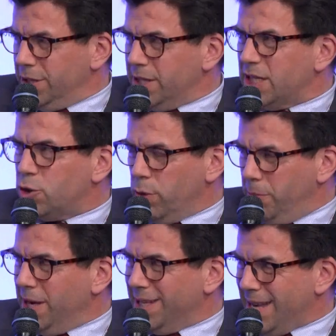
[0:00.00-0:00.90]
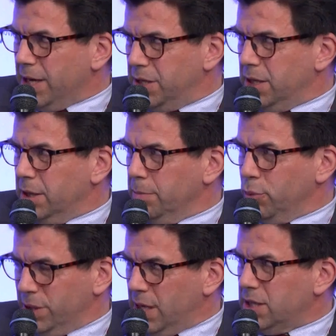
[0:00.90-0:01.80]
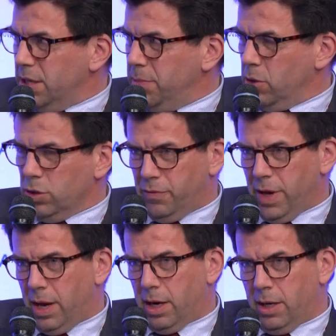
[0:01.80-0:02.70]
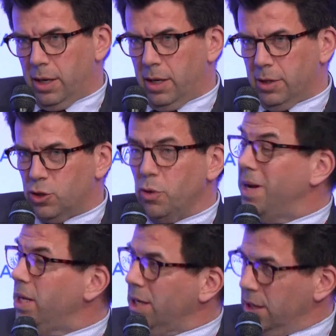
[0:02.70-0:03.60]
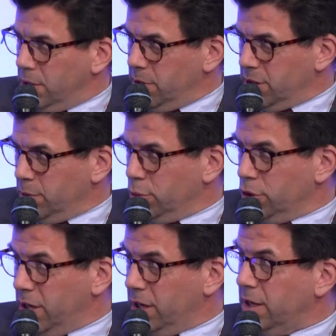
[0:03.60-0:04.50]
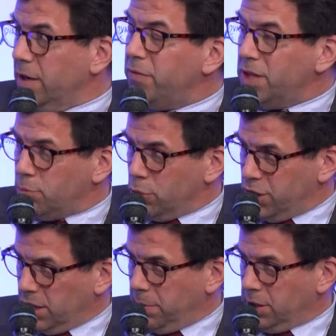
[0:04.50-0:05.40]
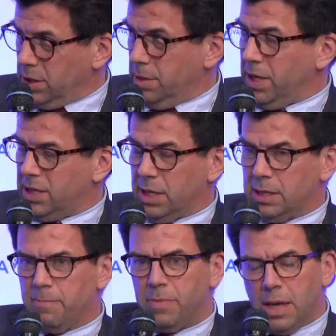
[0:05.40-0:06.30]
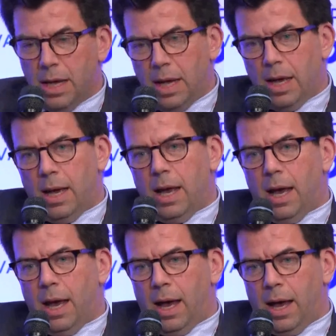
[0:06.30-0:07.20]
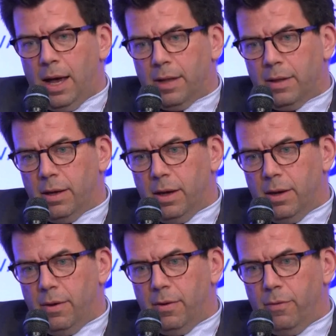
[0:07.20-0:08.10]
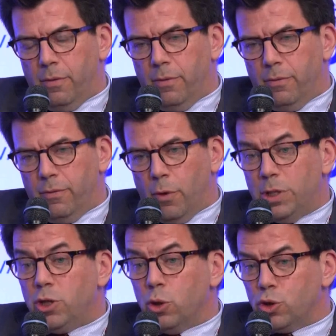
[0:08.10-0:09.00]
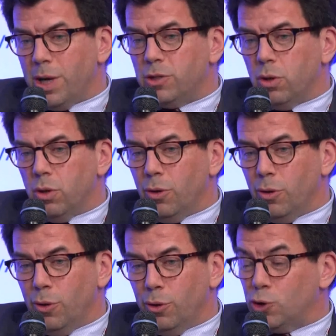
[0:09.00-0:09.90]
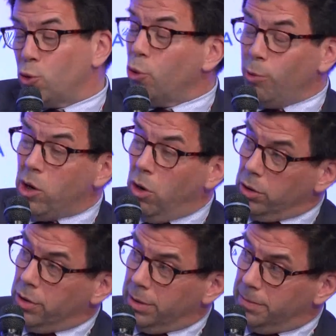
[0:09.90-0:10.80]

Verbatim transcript: is extremely exciting precisely because there are uh, so many interesting projects, and this project makes, makes sense. And the region also has a, a, a strong record